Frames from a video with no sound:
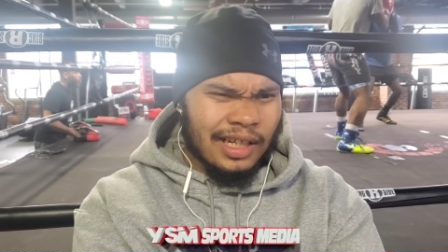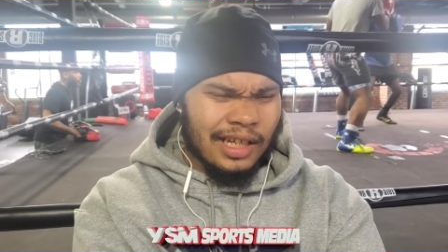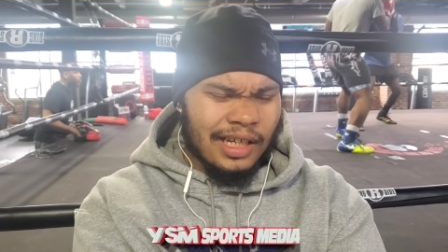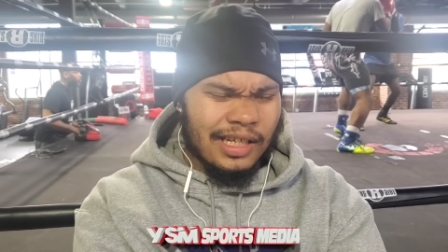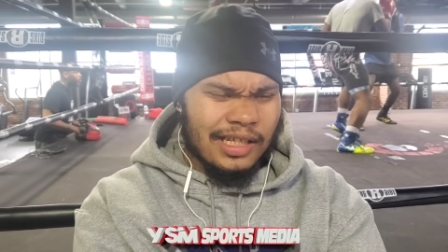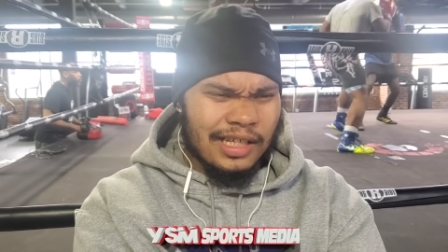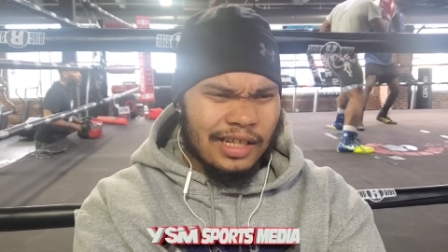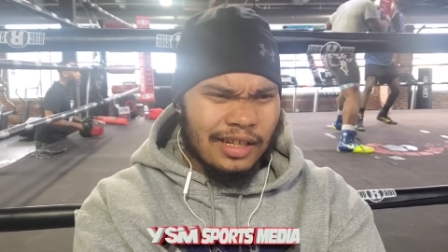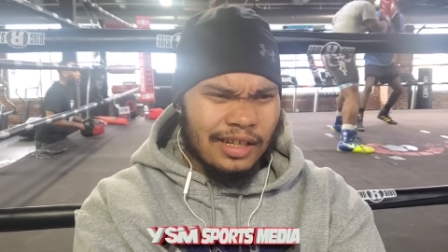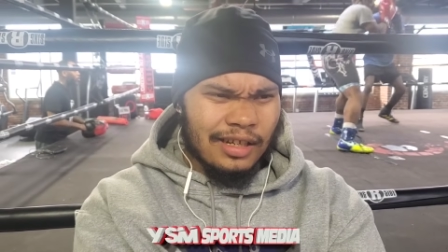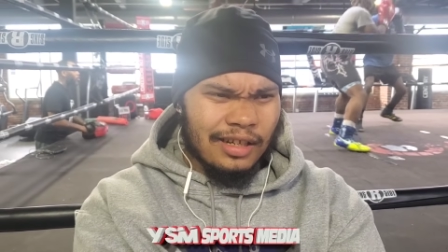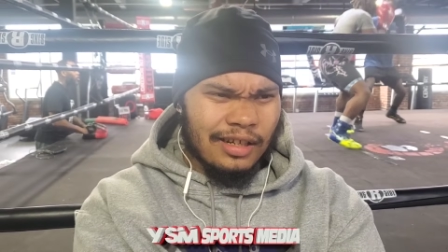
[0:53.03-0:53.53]

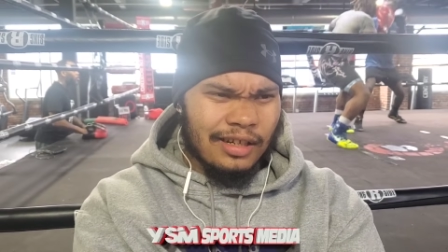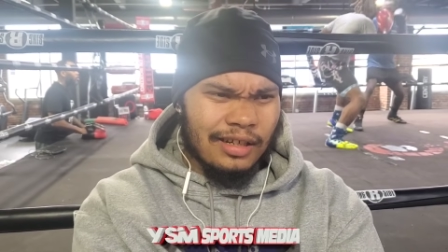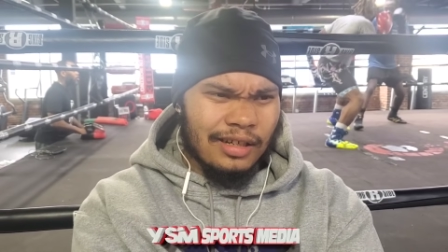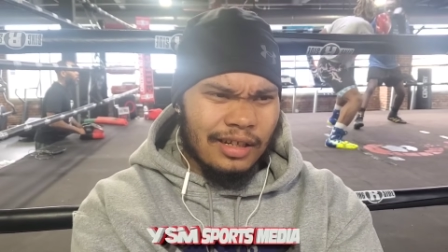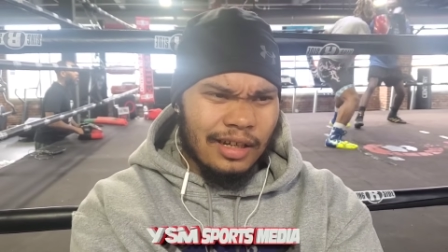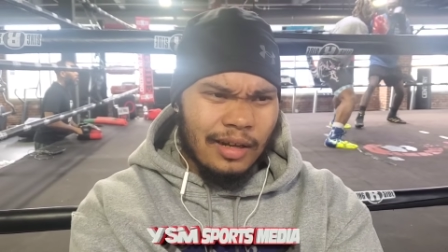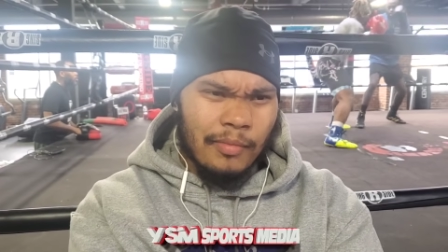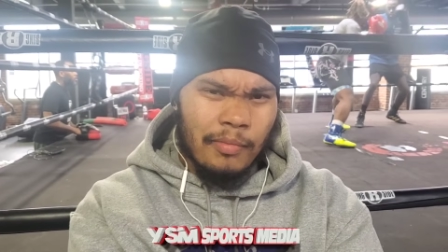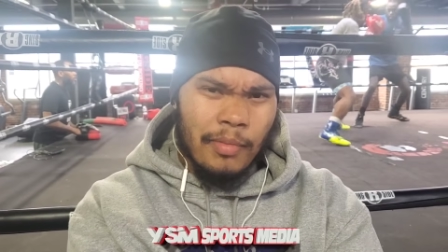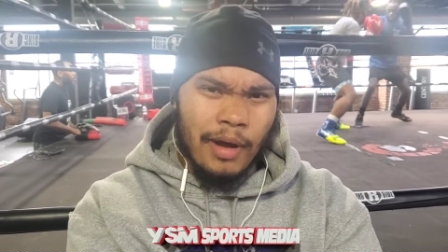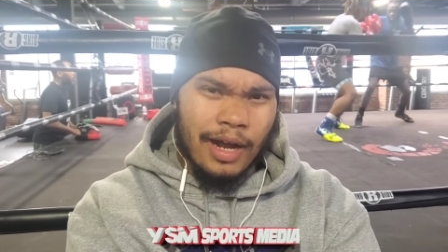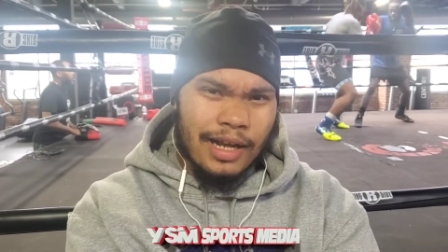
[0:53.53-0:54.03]
It's
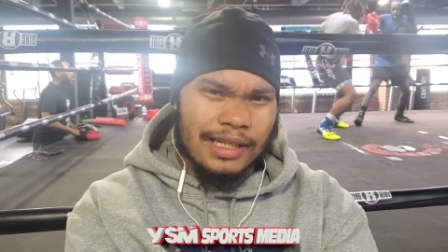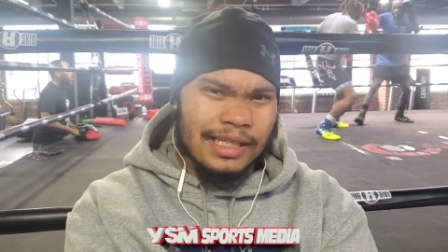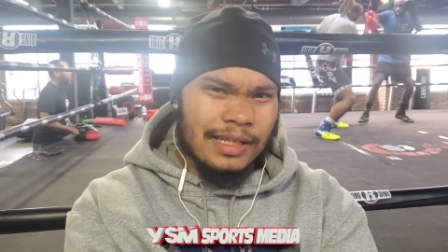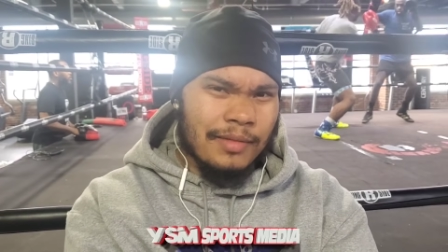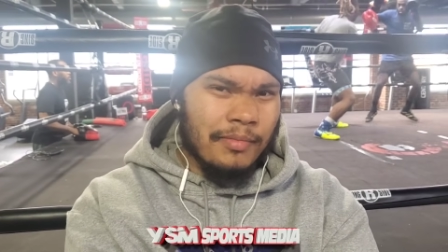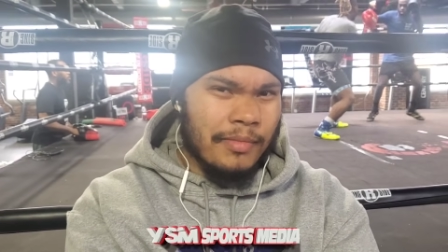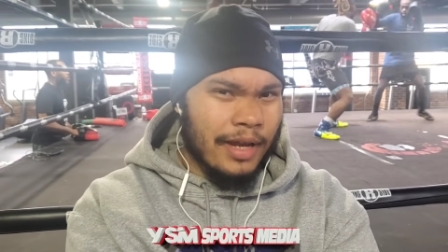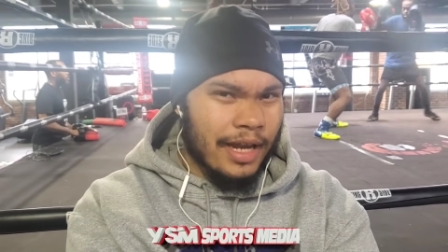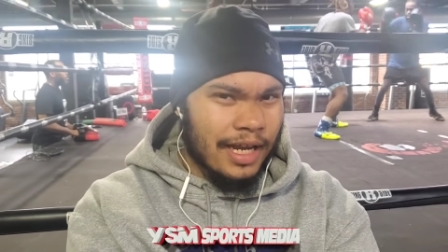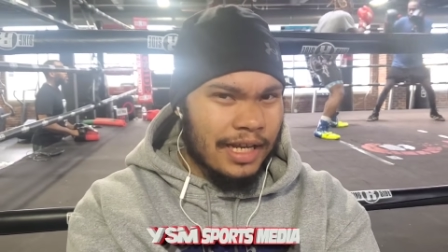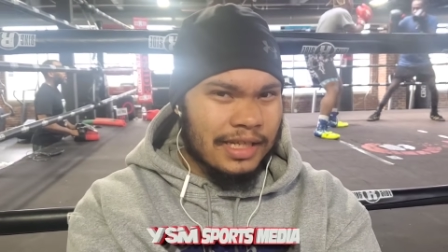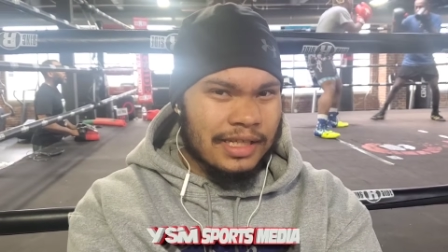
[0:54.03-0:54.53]
a, a
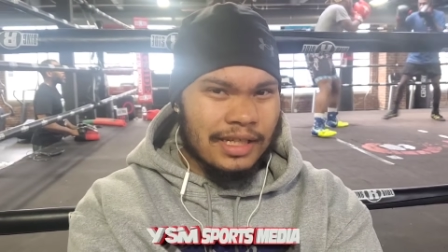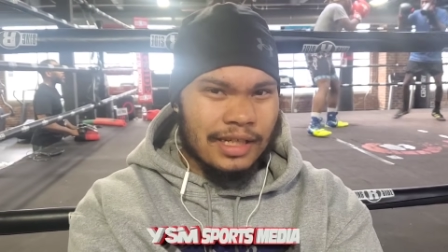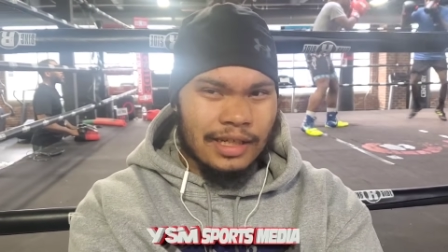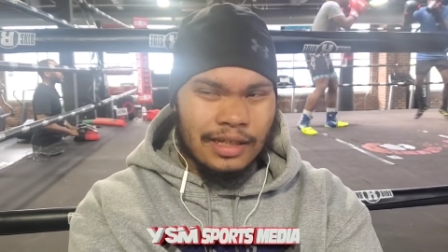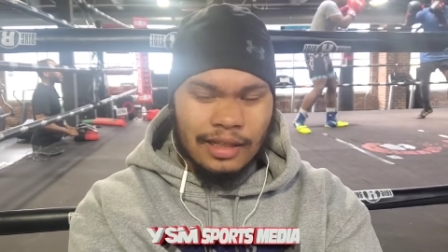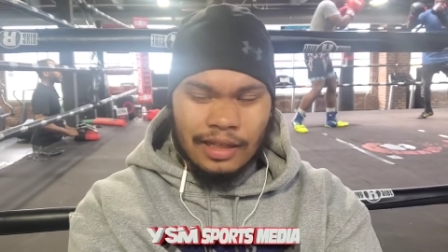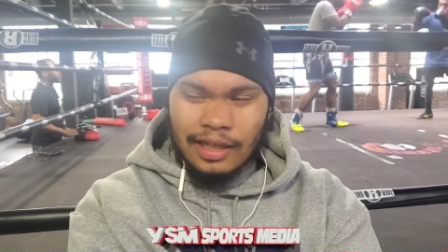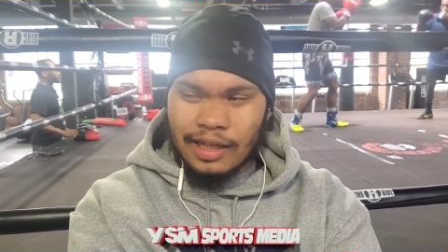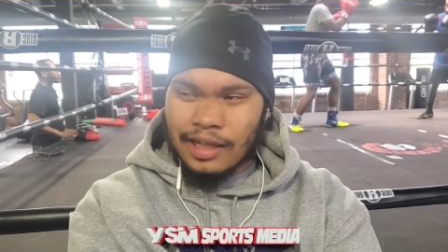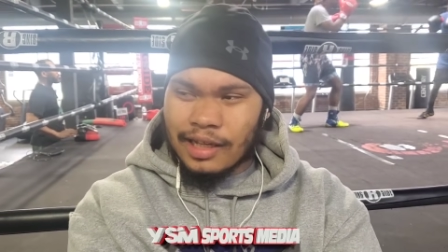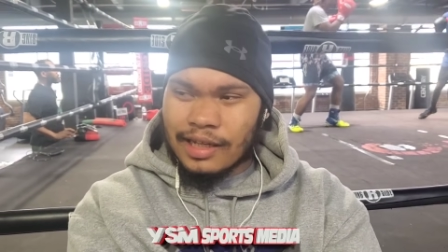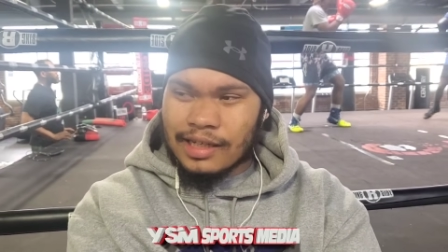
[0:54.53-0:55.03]
boxing
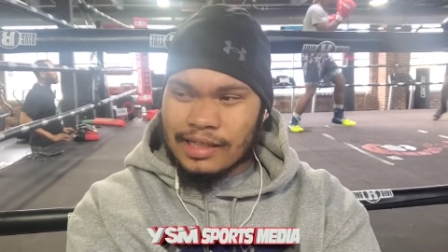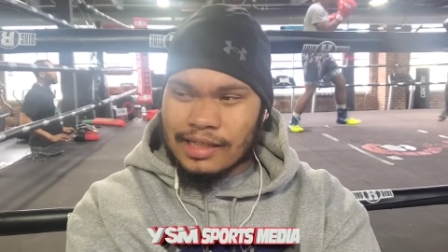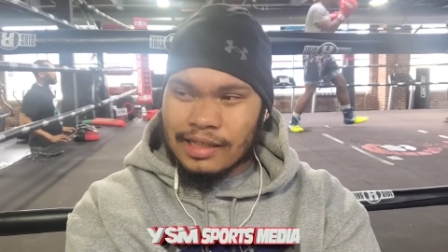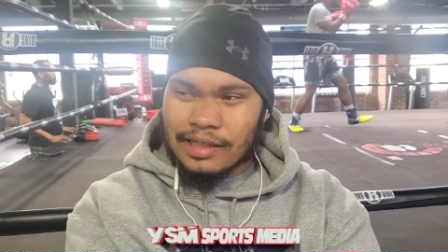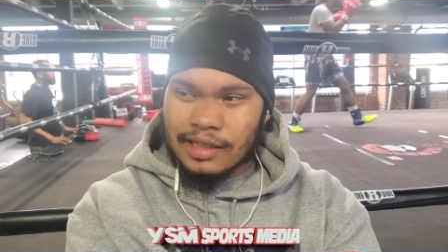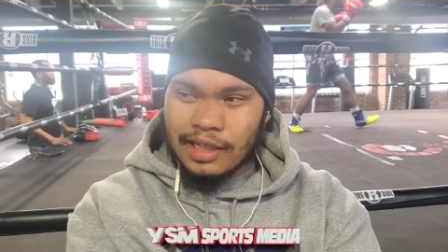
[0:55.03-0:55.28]
medicine class.